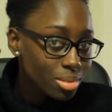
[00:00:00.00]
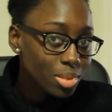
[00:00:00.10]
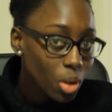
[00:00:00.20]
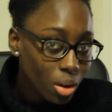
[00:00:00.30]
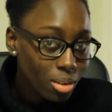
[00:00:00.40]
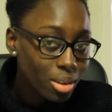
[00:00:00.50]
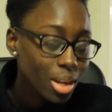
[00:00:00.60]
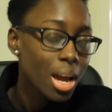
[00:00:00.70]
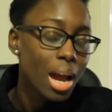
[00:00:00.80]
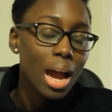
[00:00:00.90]
no.
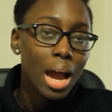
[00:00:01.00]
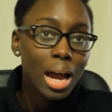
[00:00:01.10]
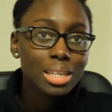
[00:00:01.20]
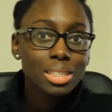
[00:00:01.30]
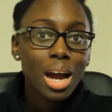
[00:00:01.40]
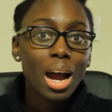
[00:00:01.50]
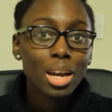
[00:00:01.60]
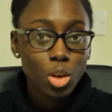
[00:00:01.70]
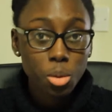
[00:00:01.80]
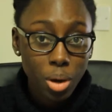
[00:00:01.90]
And I
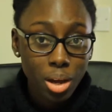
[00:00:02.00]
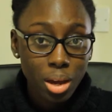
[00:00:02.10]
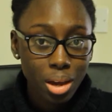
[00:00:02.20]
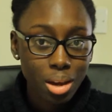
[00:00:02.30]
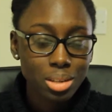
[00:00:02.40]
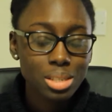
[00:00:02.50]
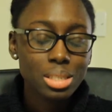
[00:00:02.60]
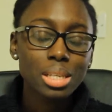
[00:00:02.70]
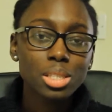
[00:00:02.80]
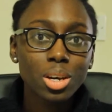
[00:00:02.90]
know my hair, and I
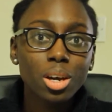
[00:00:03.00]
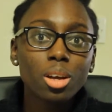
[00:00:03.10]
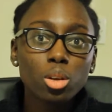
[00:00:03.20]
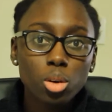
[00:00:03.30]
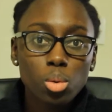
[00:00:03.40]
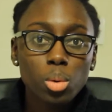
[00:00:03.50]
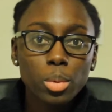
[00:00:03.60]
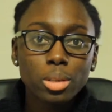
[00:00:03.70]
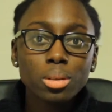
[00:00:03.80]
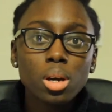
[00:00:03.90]
said to her, look
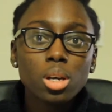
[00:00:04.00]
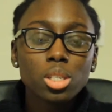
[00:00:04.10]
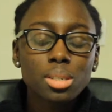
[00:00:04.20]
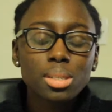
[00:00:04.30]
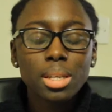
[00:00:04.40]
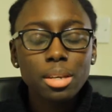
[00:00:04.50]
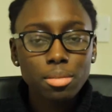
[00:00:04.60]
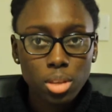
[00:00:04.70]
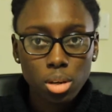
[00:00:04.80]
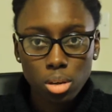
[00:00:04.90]
woman, just
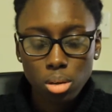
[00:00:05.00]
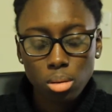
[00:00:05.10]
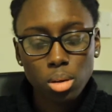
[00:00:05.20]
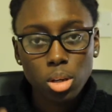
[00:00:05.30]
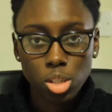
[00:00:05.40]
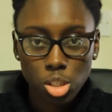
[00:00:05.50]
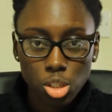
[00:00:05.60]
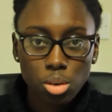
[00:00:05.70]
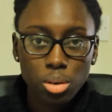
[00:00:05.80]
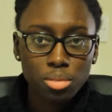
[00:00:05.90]
leave the
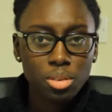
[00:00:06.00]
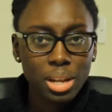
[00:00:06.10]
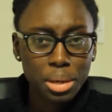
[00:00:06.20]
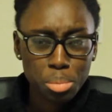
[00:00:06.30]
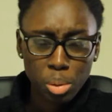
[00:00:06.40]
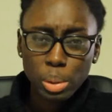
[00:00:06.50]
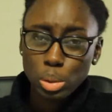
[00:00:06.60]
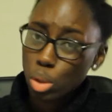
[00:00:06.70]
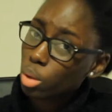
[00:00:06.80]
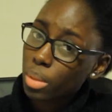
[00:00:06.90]
conditioner in for like maybe
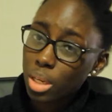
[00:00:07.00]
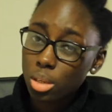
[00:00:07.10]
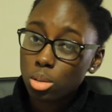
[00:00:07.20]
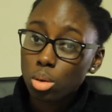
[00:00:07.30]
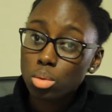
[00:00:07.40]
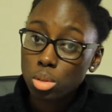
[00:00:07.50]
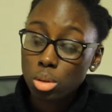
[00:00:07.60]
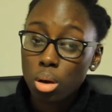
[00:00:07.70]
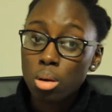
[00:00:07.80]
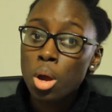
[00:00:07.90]
2 minutes or
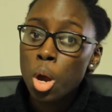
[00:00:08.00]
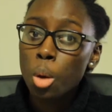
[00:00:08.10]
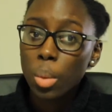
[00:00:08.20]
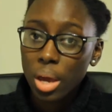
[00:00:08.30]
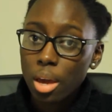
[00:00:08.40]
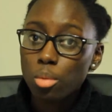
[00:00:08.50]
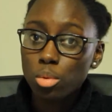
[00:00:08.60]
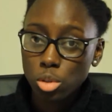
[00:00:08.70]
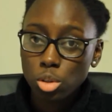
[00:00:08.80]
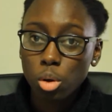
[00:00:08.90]
so. My hair
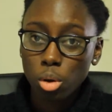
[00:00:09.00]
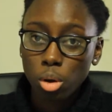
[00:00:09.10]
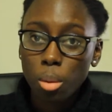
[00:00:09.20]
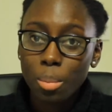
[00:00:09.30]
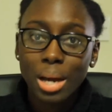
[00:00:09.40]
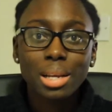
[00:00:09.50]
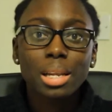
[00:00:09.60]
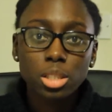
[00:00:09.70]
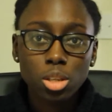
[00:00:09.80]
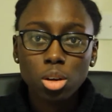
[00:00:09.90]
would, you know, come back.
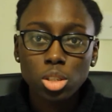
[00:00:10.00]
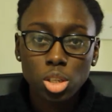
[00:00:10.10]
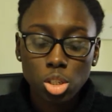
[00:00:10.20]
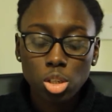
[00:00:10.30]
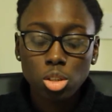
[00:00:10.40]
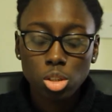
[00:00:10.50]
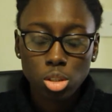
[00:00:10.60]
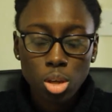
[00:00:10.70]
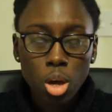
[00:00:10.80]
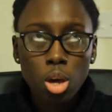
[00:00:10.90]
Let the conditioner just